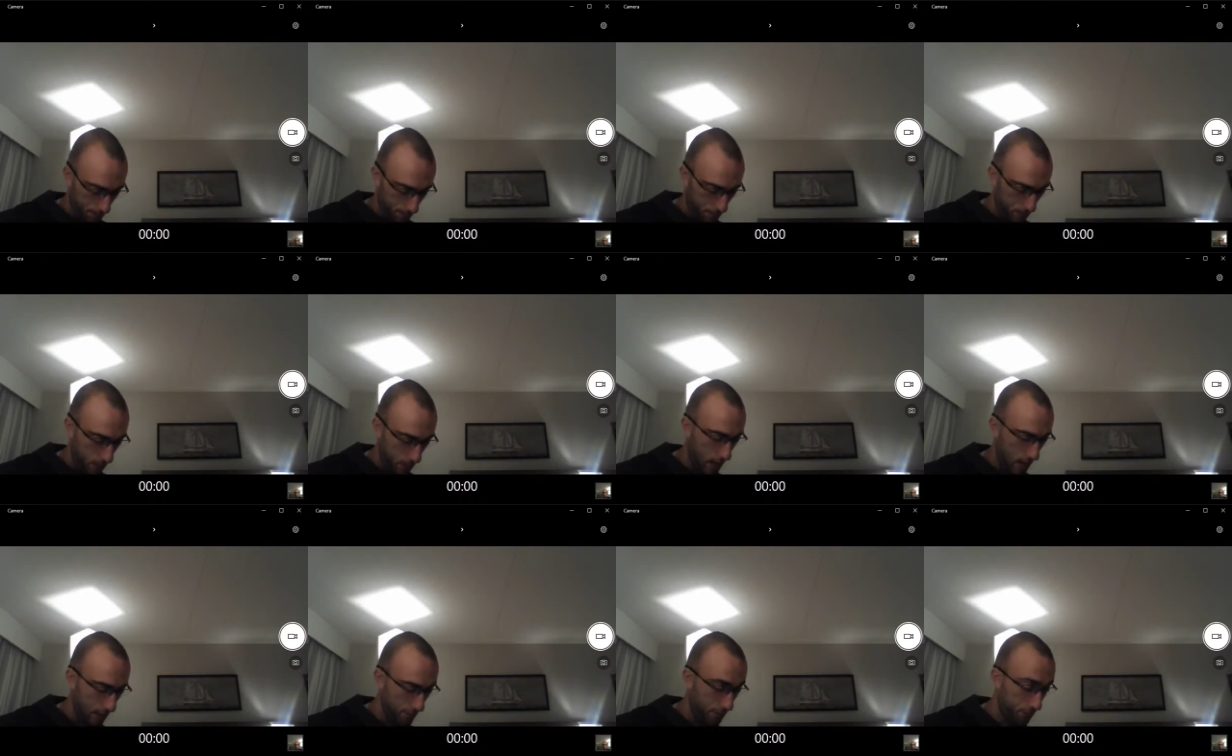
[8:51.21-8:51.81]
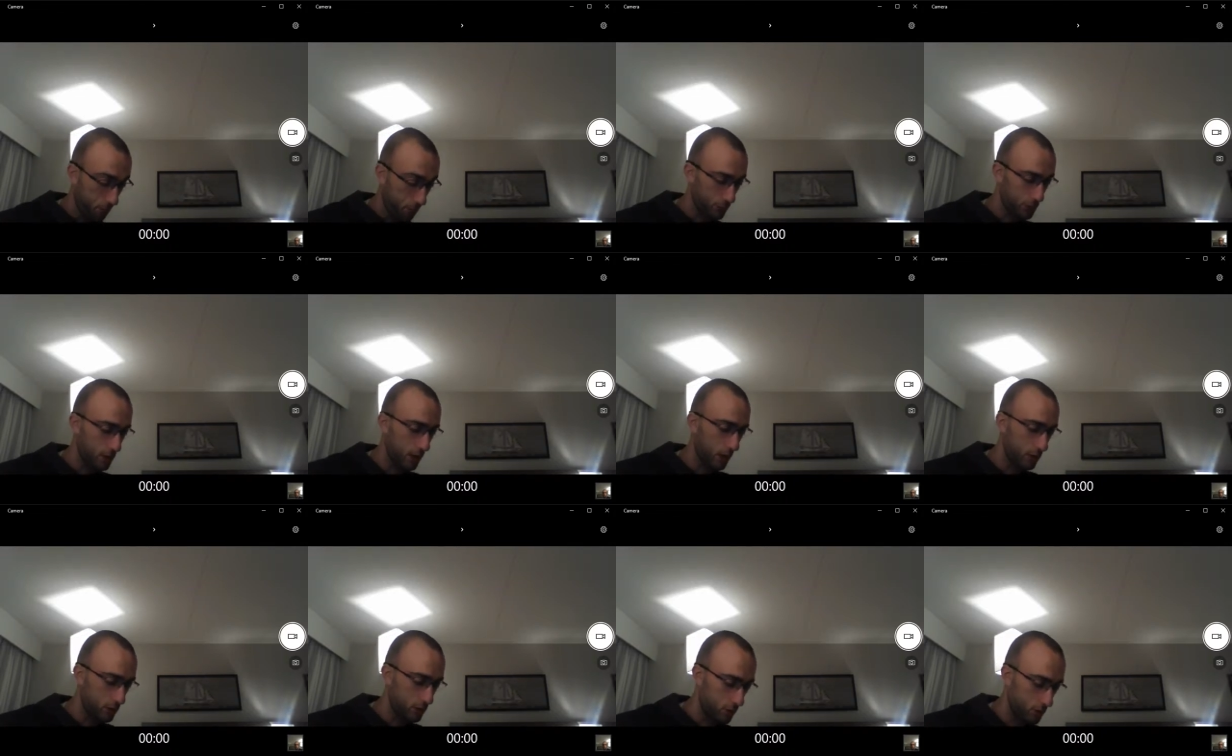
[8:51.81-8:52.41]
they have four
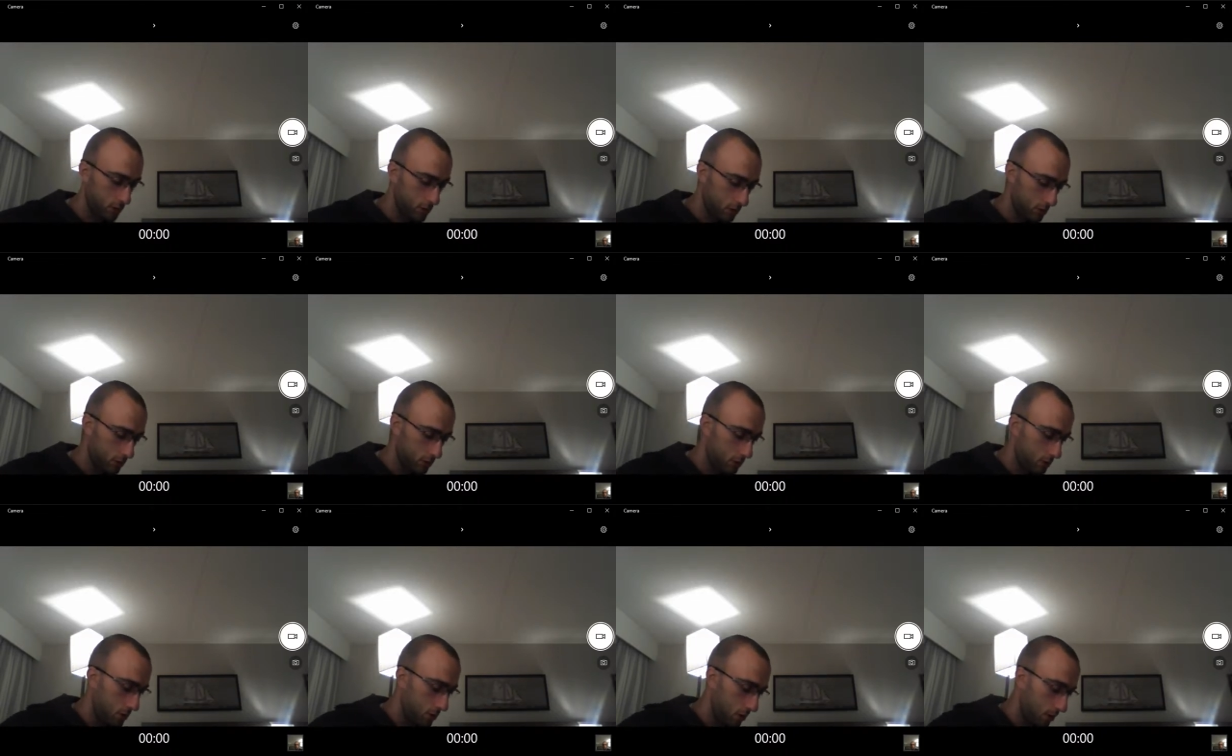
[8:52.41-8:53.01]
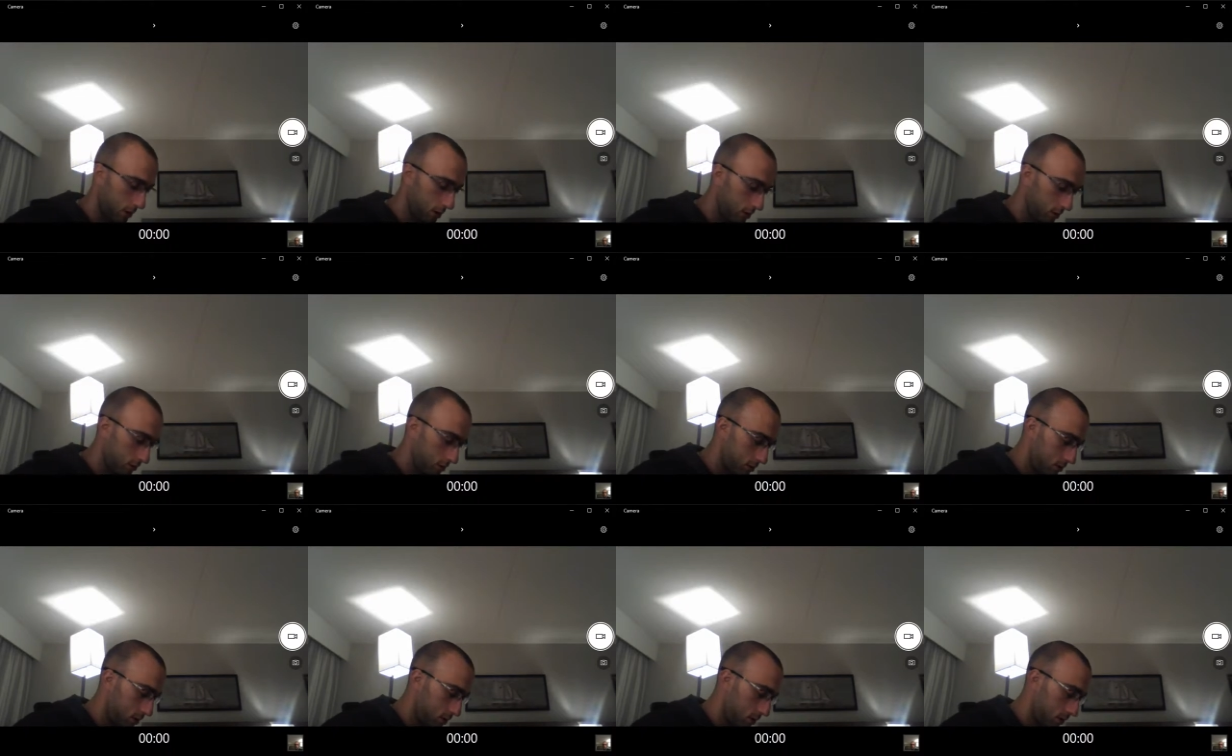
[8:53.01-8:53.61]
sections because New York
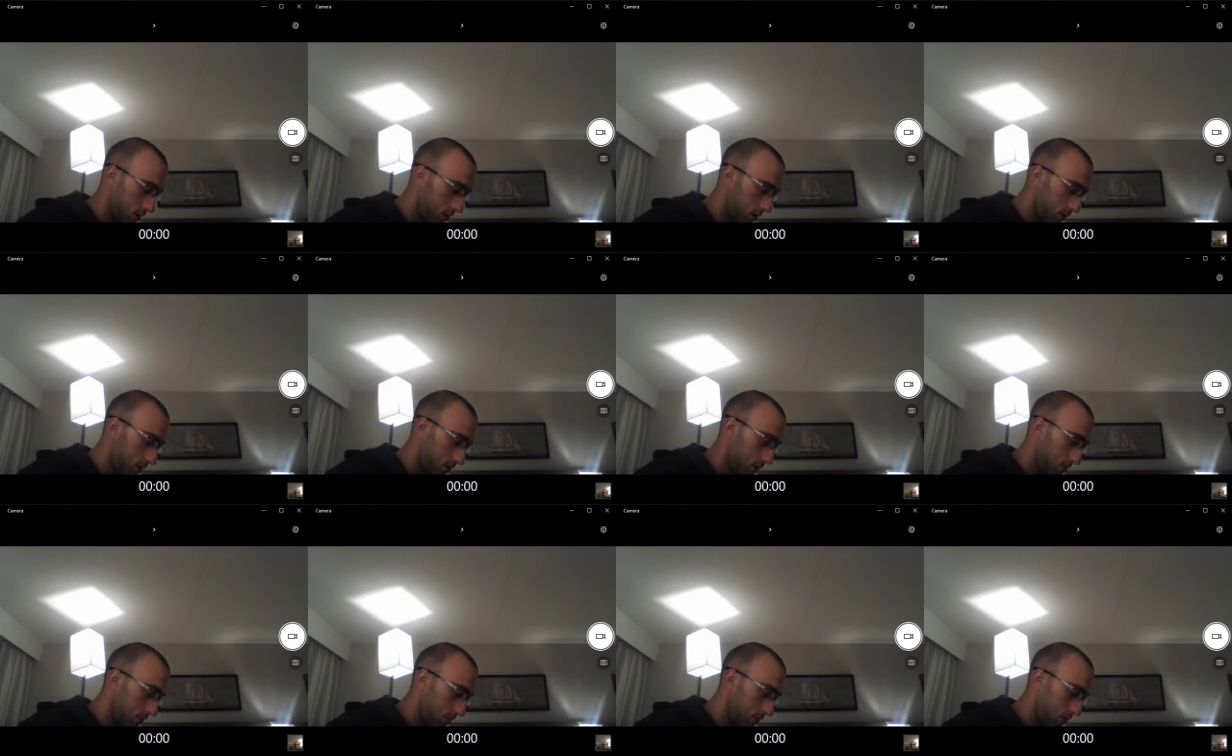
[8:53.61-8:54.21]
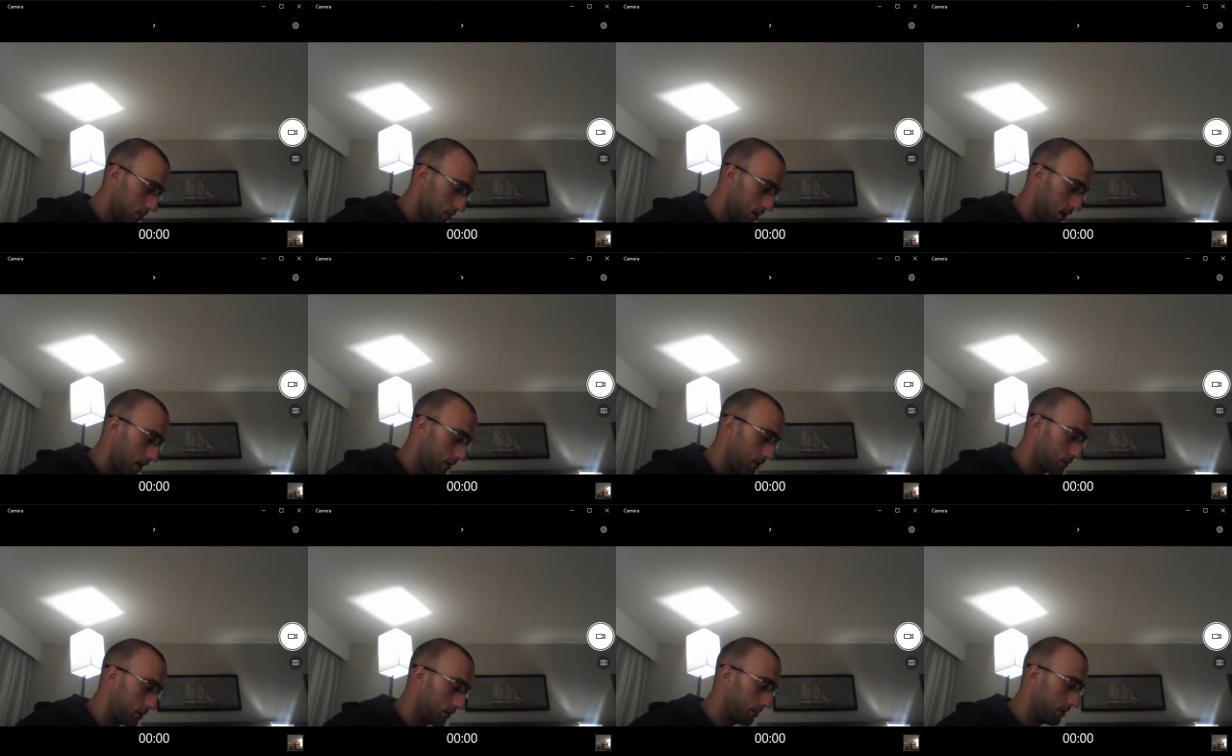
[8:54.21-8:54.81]
is
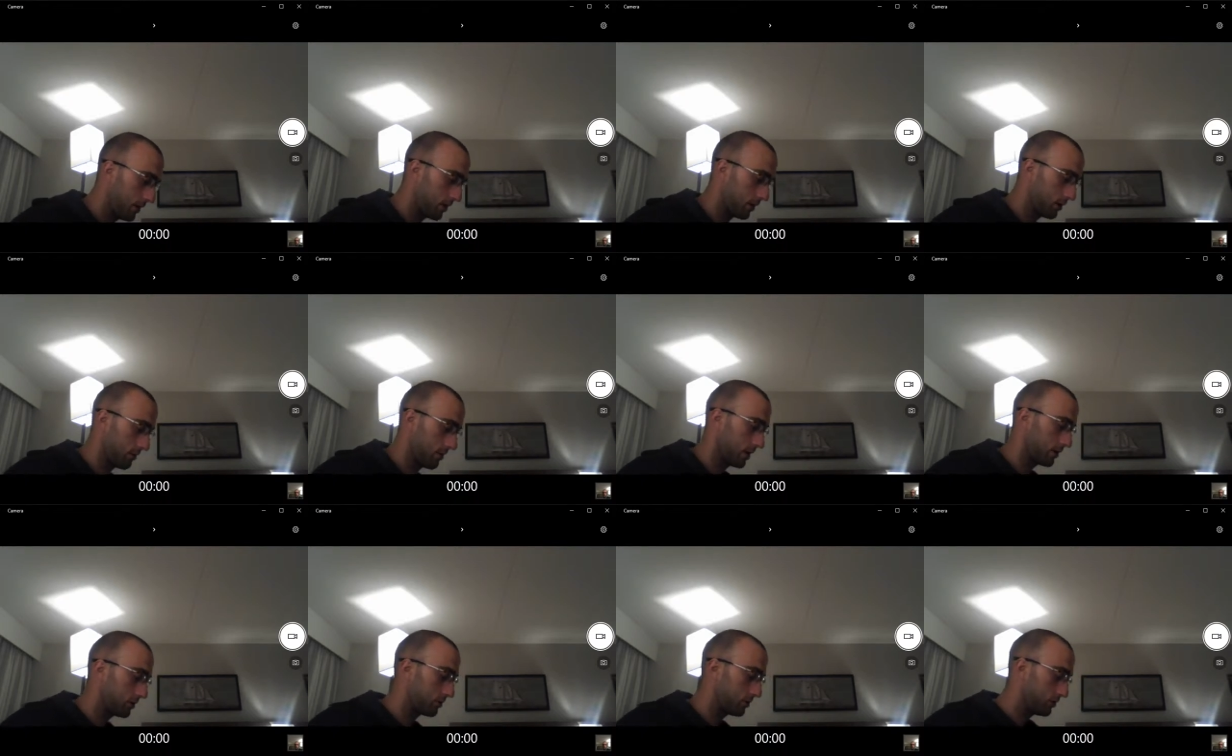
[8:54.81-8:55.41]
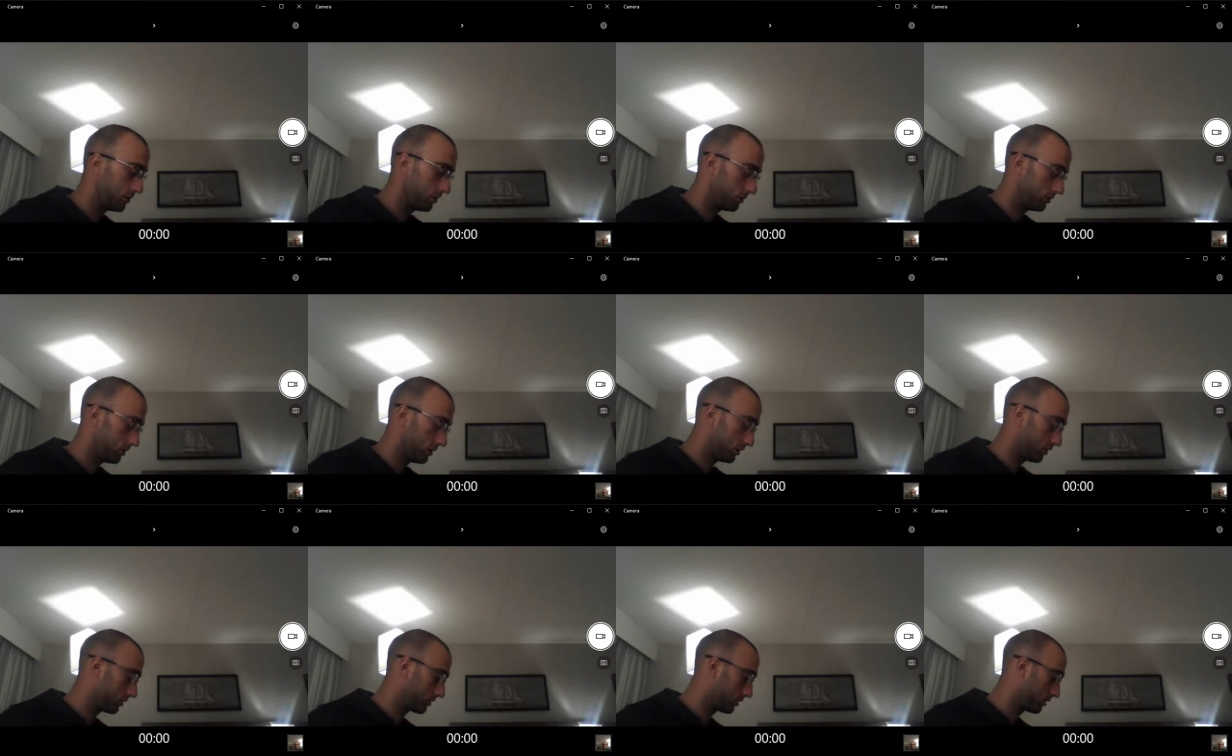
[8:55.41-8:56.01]
obviously bigger than
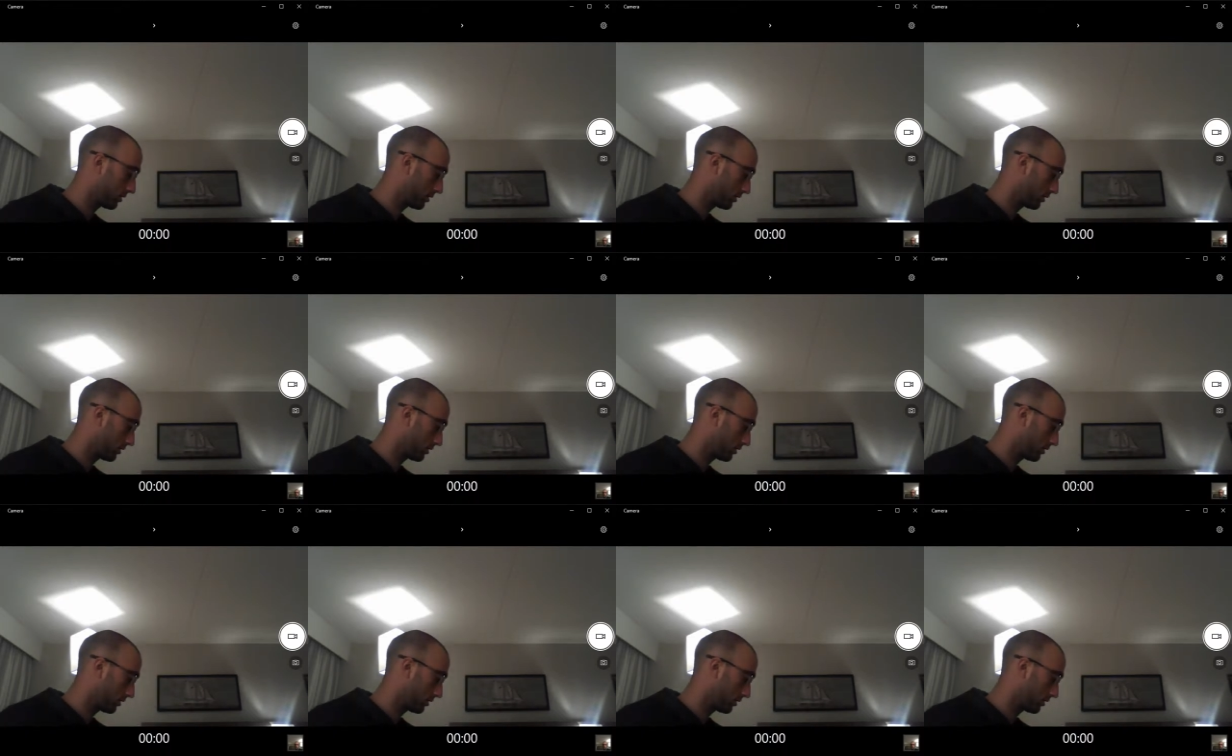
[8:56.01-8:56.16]
Massachusetts.